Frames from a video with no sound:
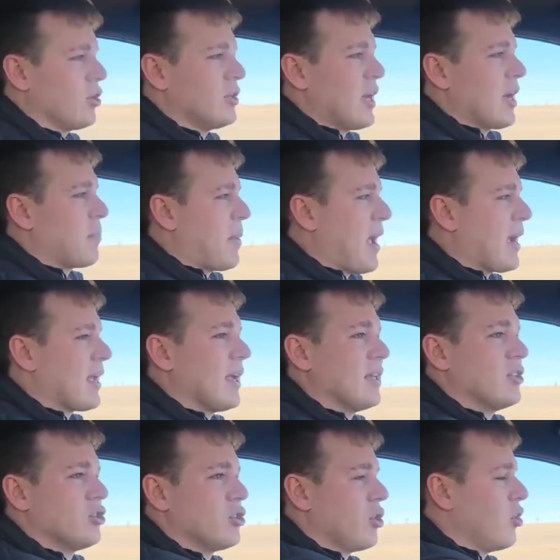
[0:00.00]
your tech
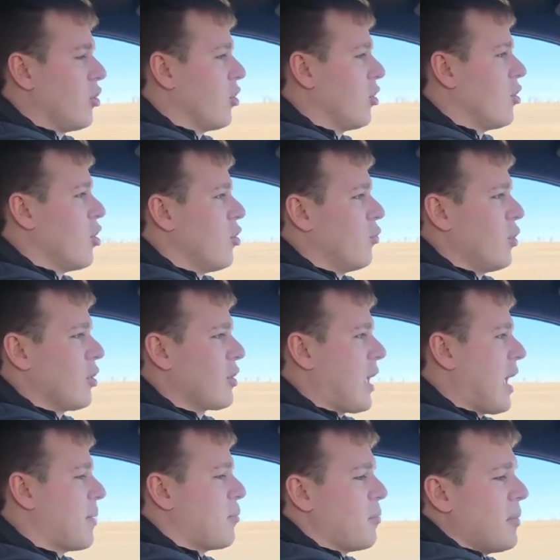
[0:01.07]
package, so your rear
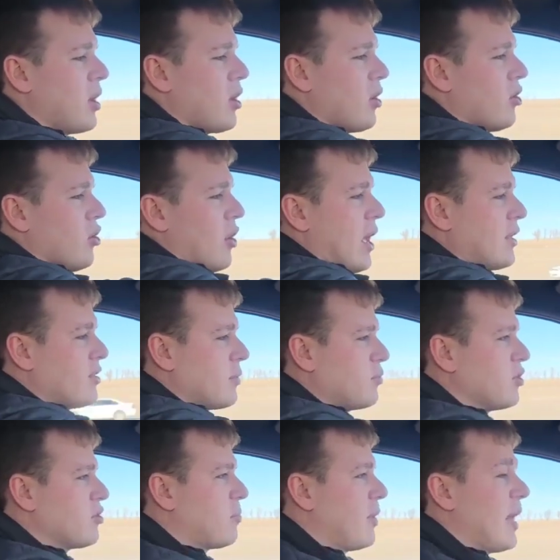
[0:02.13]
camera mirror, your
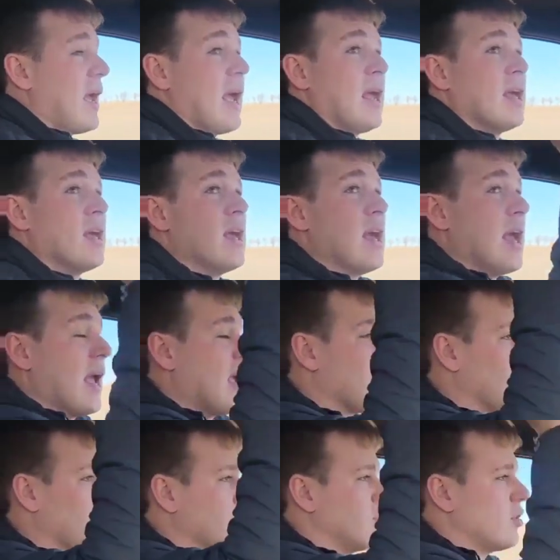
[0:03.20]
heads-up display,
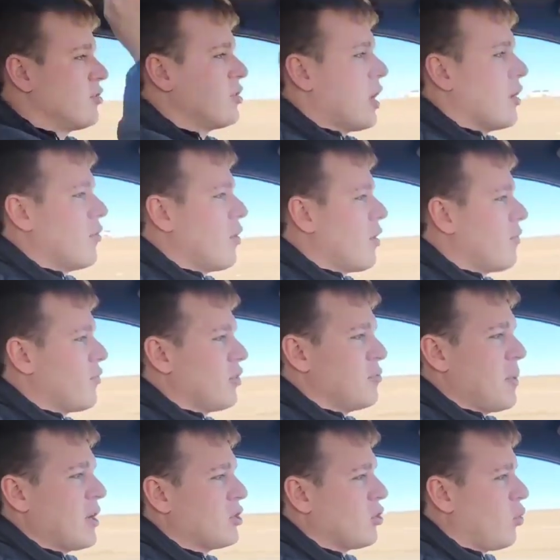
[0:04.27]
includes a sunroof, a
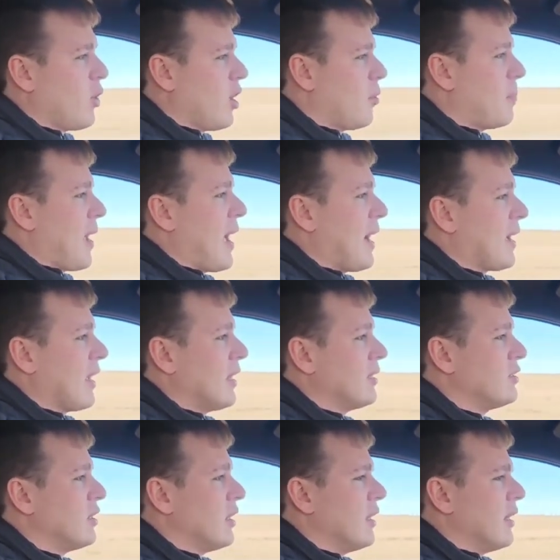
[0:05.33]
special wheel
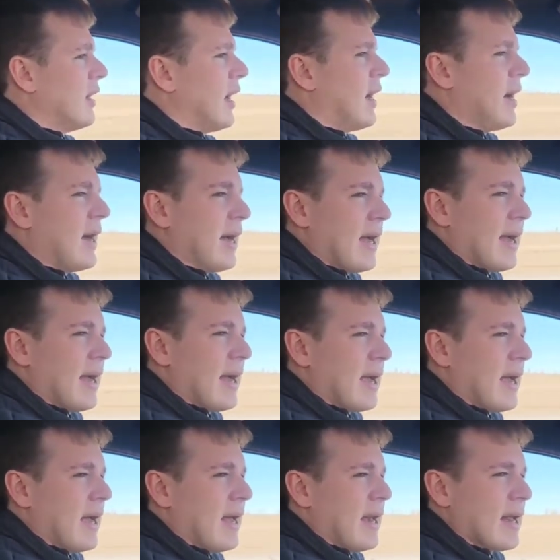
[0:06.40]
package,
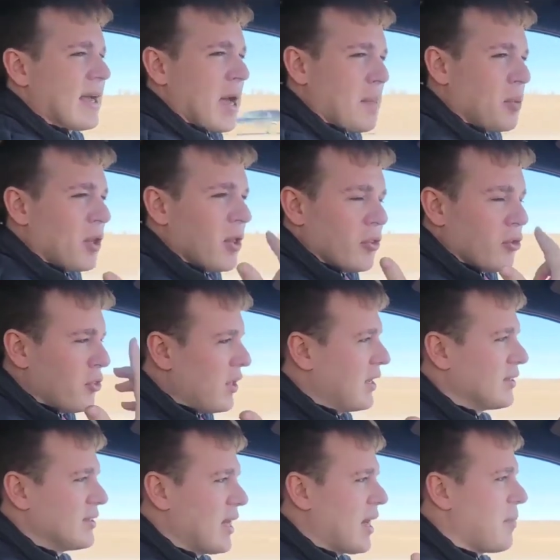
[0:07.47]
and a couple other
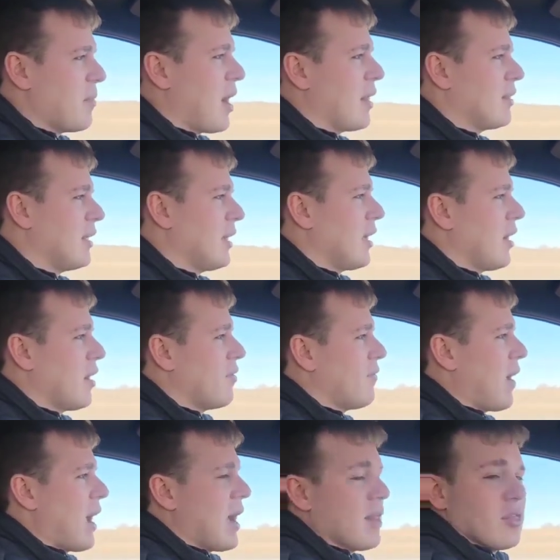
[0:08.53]
things that I'm not thinking
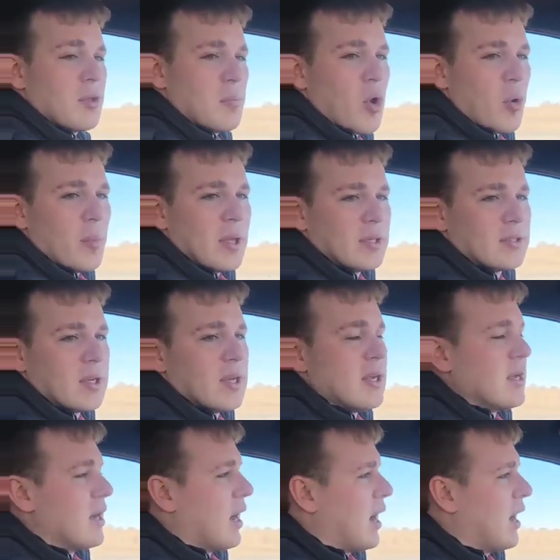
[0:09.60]
of at the moment.
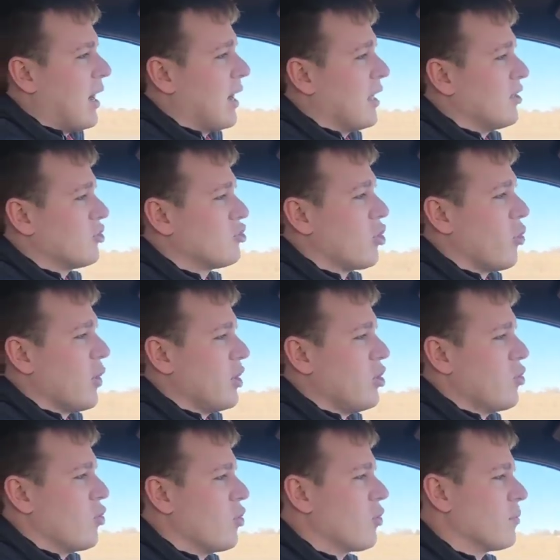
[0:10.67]
So when
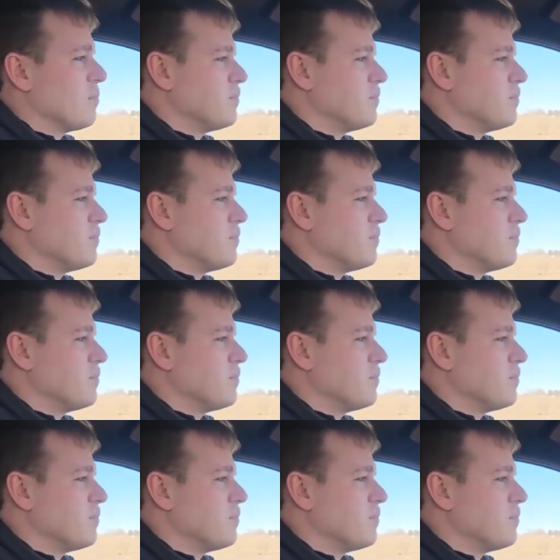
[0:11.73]
you